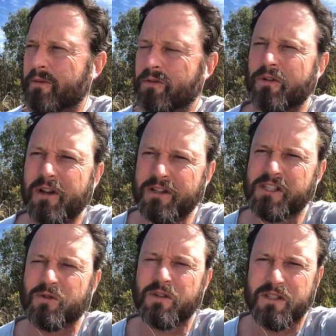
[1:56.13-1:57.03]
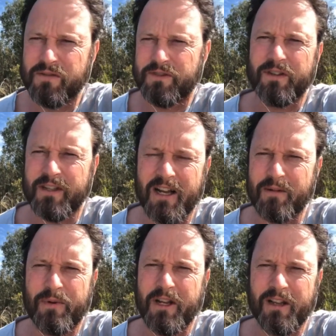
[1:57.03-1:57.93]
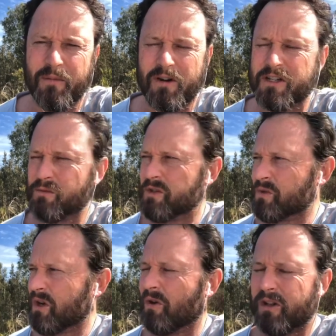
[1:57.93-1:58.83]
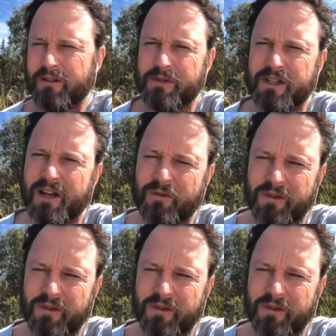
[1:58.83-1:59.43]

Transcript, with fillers: through those stories and feel the underpinning emotion which was holding them stuck,